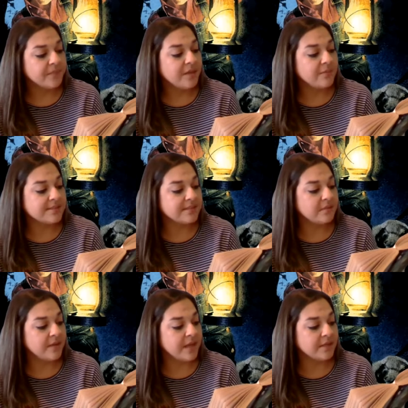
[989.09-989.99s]
It was little
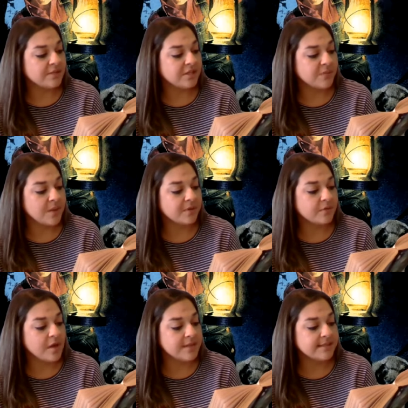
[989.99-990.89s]
Ann. She swam
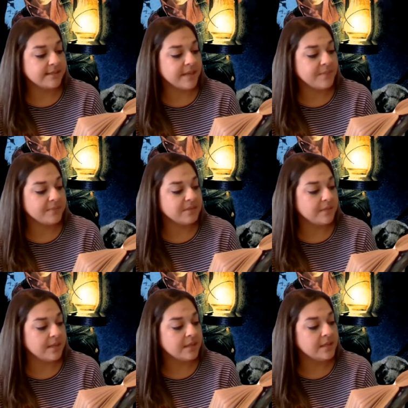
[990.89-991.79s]
across and came up to
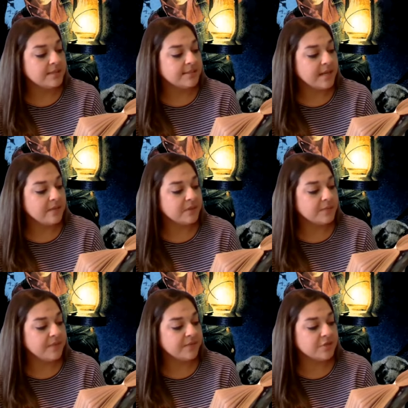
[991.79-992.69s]
me. Staying with
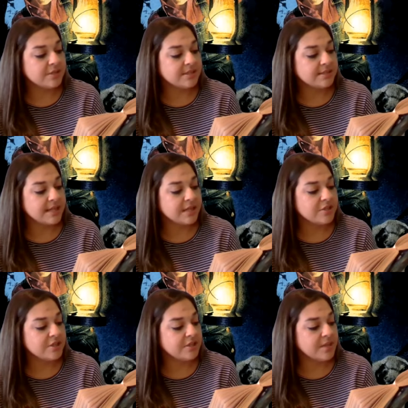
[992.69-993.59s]
me for just a second,
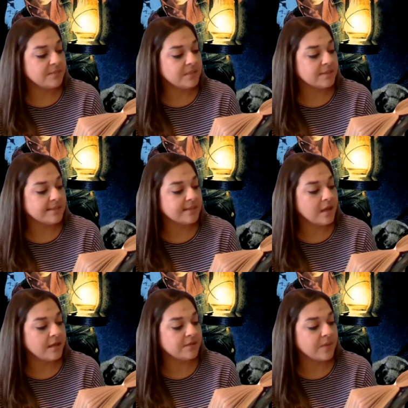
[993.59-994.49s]
she jumped in the
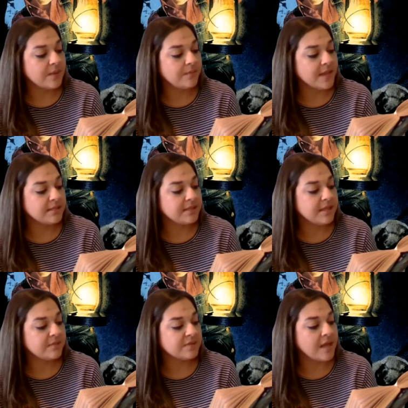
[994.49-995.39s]
slot and swam back to the
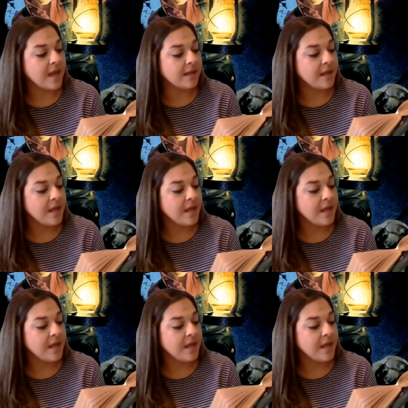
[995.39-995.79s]
other side.